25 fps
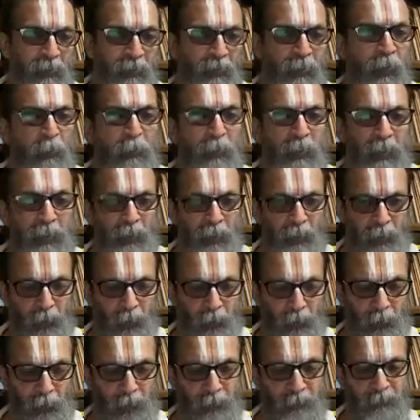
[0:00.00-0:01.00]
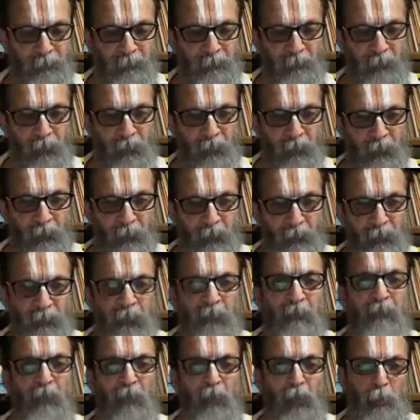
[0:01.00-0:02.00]
is little bit understood.
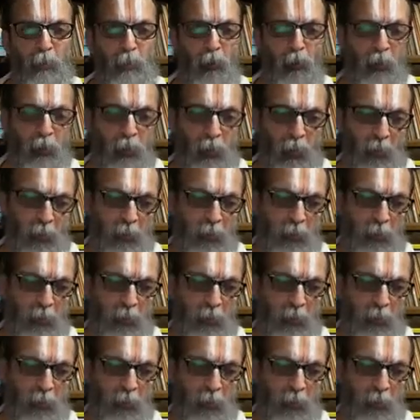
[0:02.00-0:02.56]
Then we will move into the